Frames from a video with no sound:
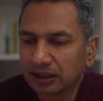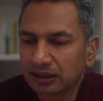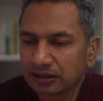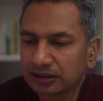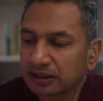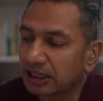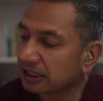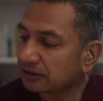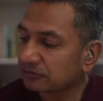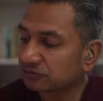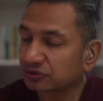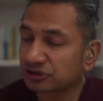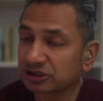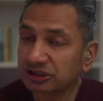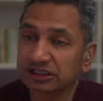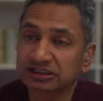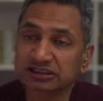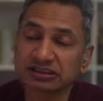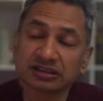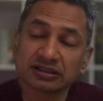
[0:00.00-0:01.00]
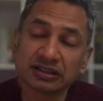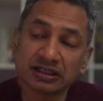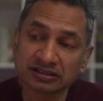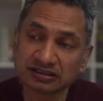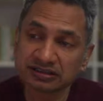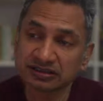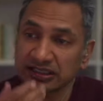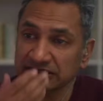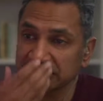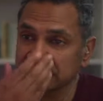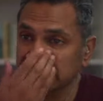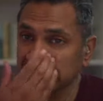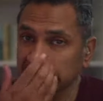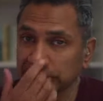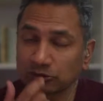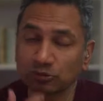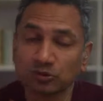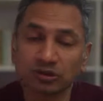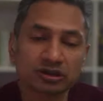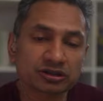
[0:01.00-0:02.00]
Yeah, so let's get the
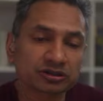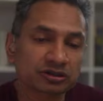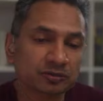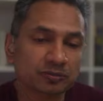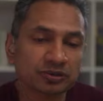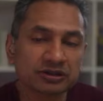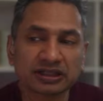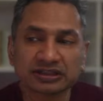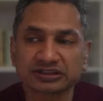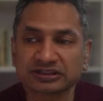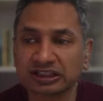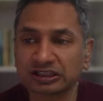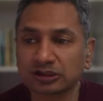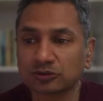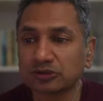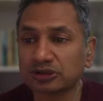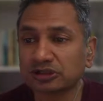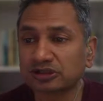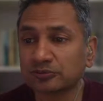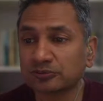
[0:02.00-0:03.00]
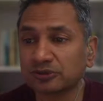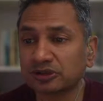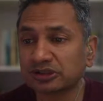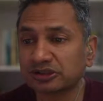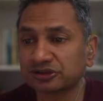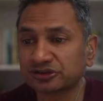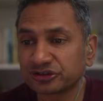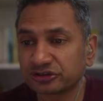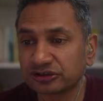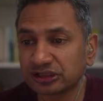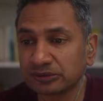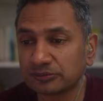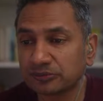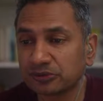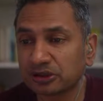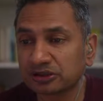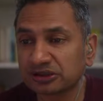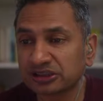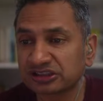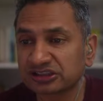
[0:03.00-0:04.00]
work up. Let's get the work up. Morning, Julie.
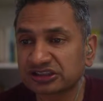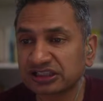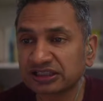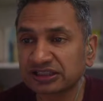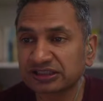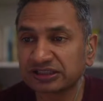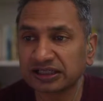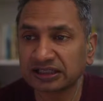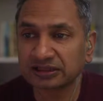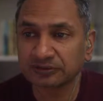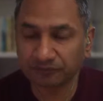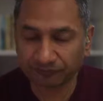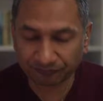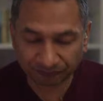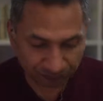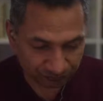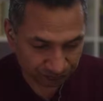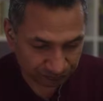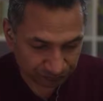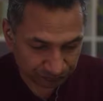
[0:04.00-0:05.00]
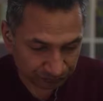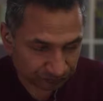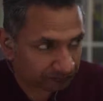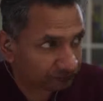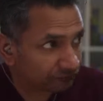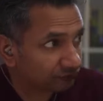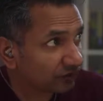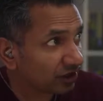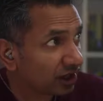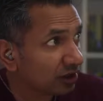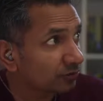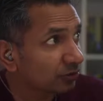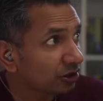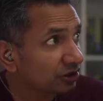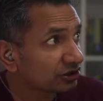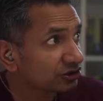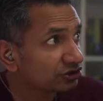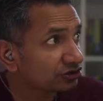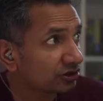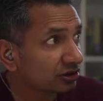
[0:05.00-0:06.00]
Morning, Sally Ann.
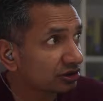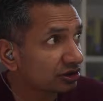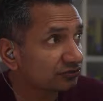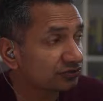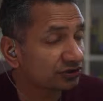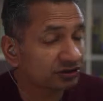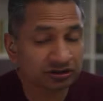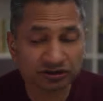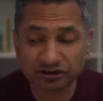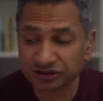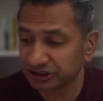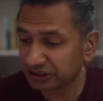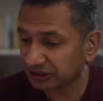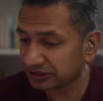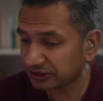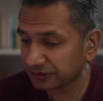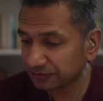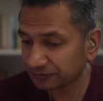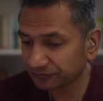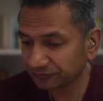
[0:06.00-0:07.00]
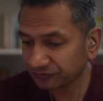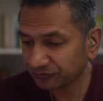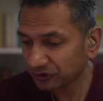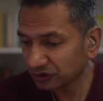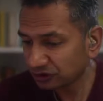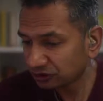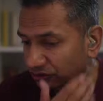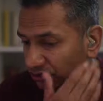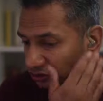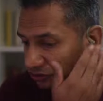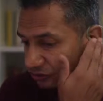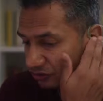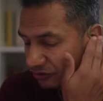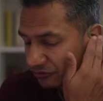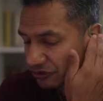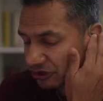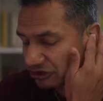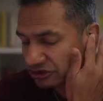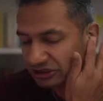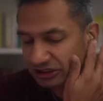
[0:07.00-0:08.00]
Morning to all of you. We've
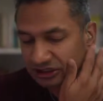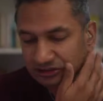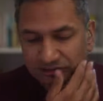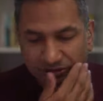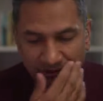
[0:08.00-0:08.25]
got a